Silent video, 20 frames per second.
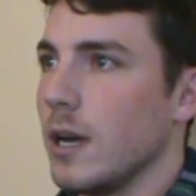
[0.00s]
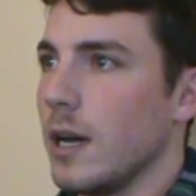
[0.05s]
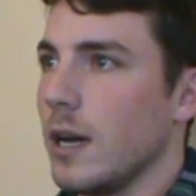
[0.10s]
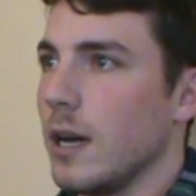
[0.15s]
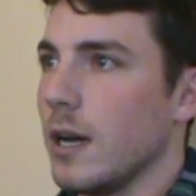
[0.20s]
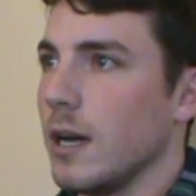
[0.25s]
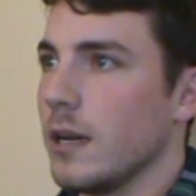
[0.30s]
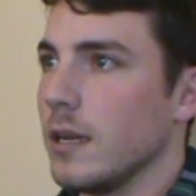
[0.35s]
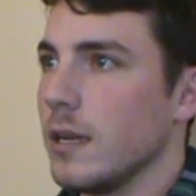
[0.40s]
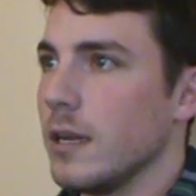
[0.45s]

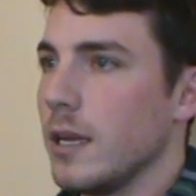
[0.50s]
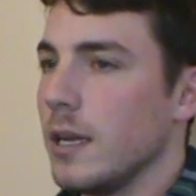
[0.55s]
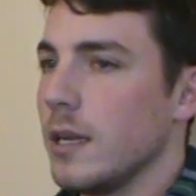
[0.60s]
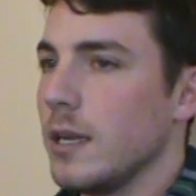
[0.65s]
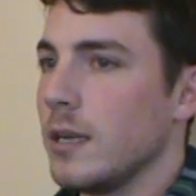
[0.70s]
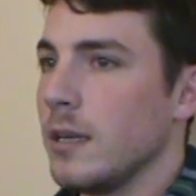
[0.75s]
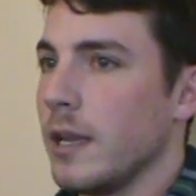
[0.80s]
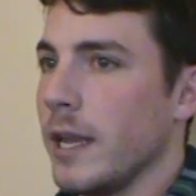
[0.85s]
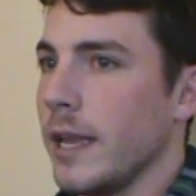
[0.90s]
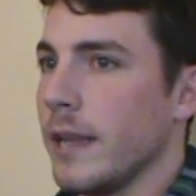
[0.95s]
Uh,
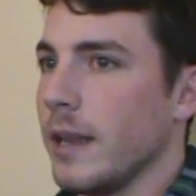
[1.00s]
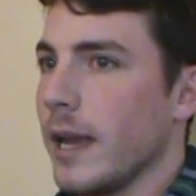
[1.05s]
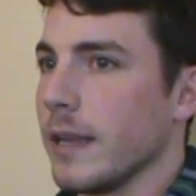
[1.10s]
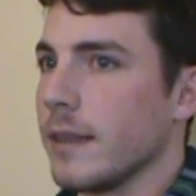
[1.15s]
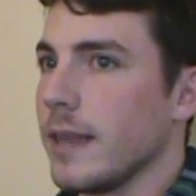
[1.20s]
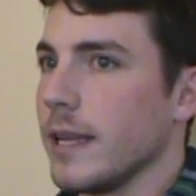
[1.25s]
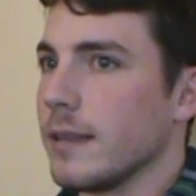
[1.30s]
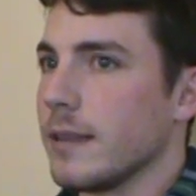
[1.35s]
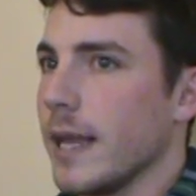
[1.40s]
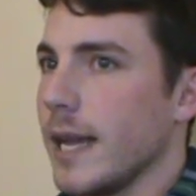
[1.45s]
and
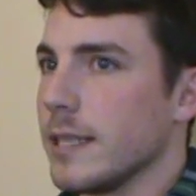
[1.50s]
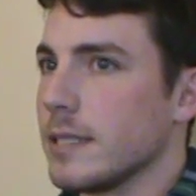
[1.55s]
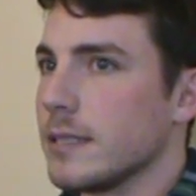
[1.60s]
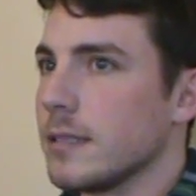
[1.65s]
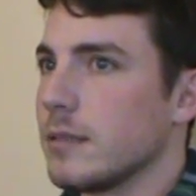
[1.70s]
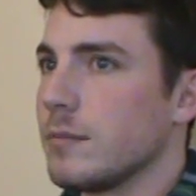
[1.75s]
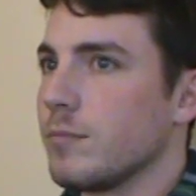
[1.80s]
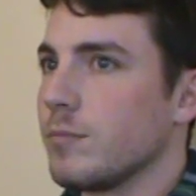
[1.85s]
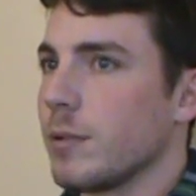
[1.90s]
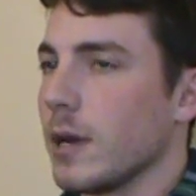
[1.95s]
I think
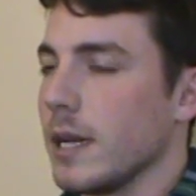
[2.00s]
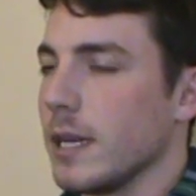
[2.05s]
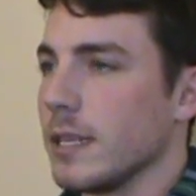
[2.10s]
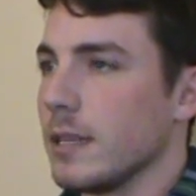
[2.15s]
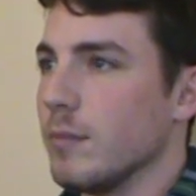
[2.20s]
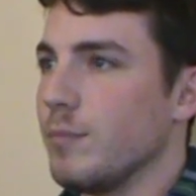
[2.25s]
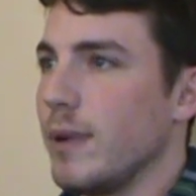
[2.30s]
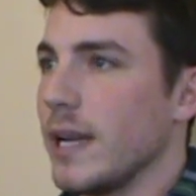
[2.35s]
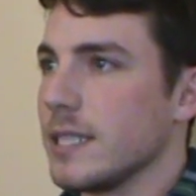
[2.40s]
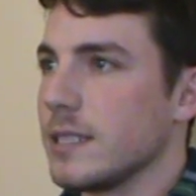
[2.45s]
that's
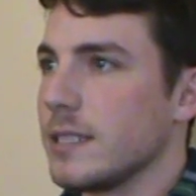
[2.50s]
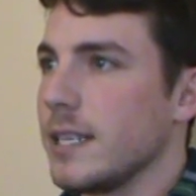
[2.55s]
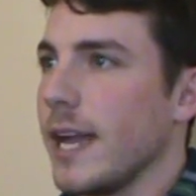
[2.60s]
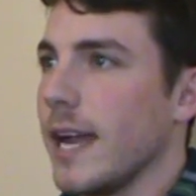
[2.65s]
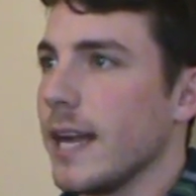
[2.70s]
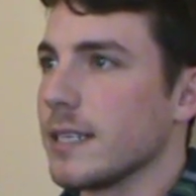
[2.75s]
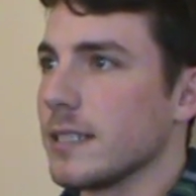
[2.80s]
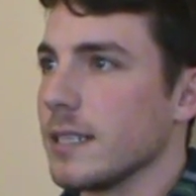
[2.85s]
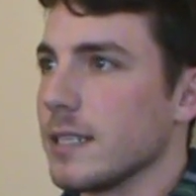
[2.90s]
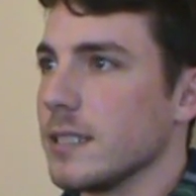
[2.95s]
probably the best
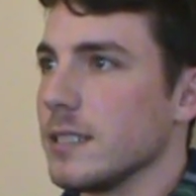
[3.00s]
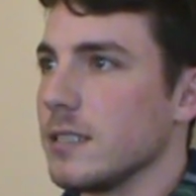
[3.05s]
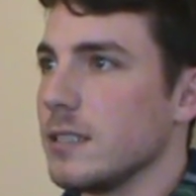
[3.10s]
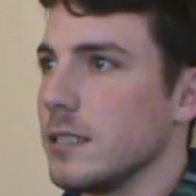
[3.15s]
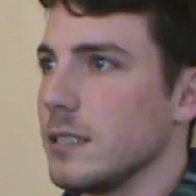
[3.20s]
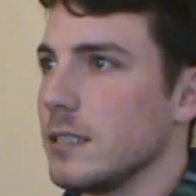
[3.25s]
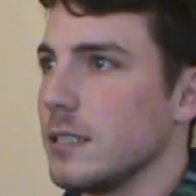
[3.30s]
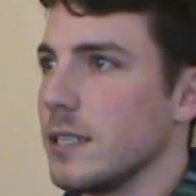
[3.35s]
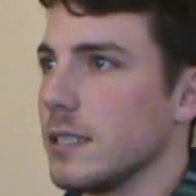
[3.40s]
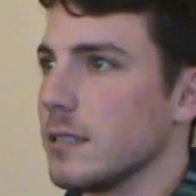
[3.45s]
tactic is
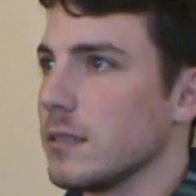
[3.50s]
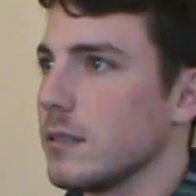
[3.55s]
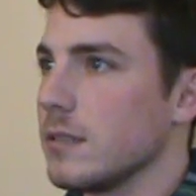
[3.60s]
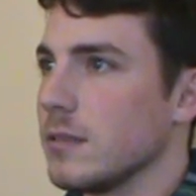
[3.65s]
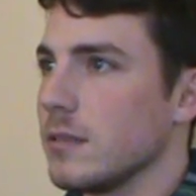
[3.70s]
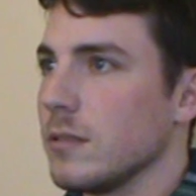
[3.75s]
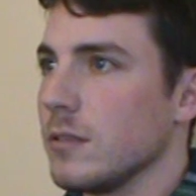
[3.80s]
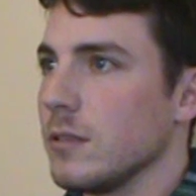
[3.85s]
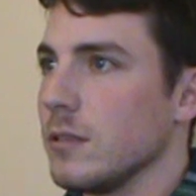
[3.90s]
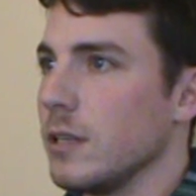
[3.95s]
just,
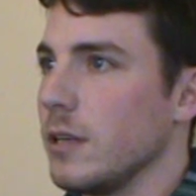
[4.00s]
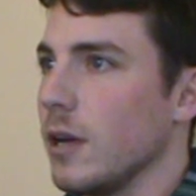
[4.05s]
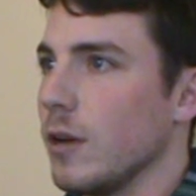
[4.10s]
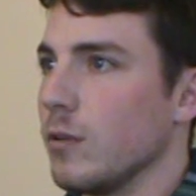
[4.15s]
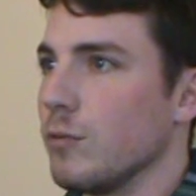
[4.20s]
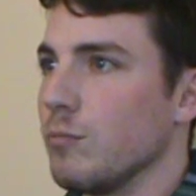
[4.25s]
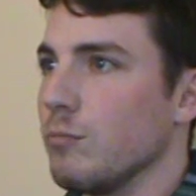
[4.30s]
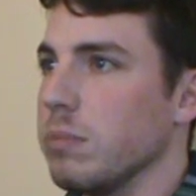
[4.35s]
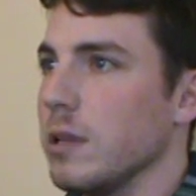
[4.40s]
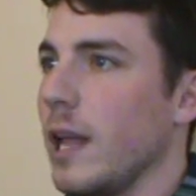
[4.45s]
just you
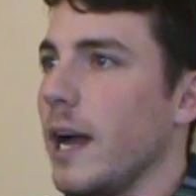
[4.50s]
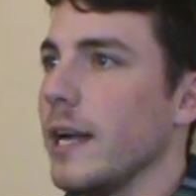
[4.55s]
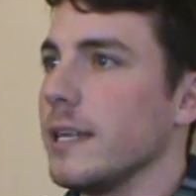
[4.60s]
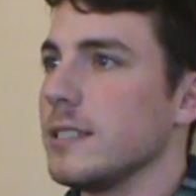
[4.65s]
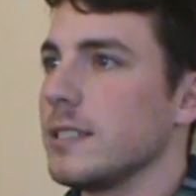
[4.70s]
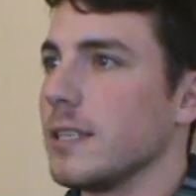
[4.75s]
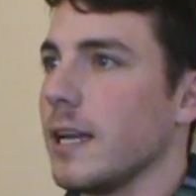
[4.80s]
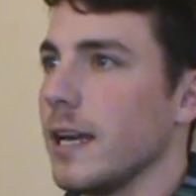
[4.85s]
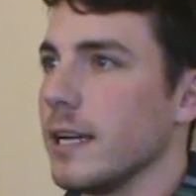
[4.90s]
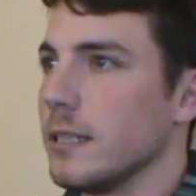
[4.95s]
know,
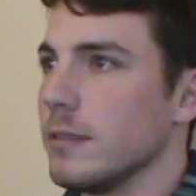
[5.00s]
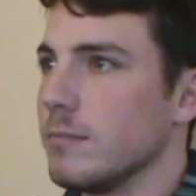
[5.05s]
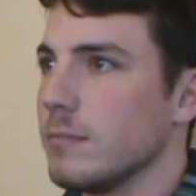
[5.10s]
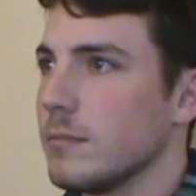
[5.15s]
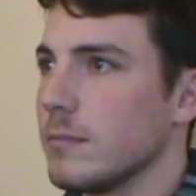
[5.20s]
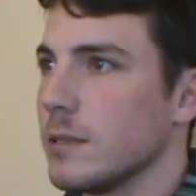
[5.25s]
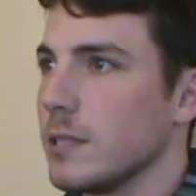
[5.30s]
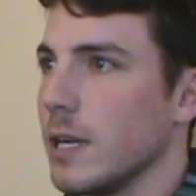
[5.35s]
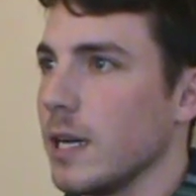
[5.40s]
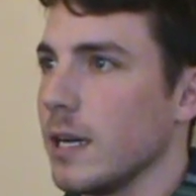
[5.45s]
blindside
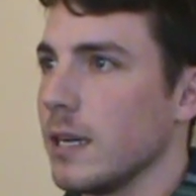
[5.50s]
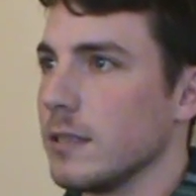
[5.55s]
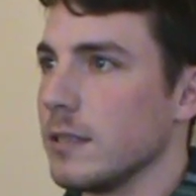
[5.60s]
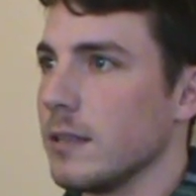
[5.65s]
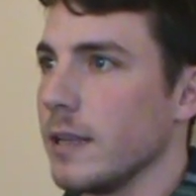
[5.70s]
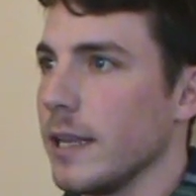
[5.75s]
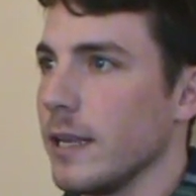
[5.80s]
them.